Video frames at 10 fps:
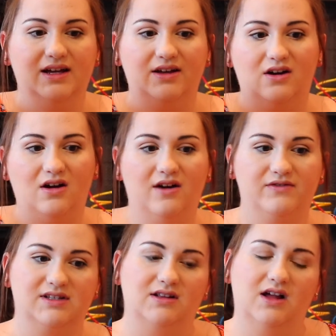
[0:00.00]
in our
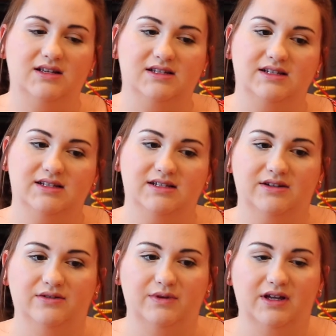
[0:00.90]
office closet
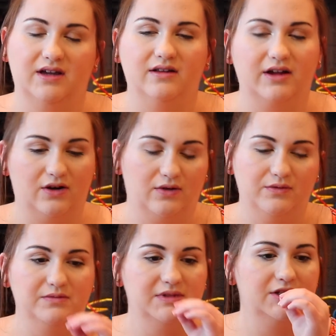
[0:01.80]
until we get like her
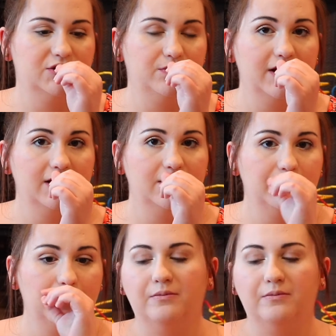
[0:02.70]
room situated.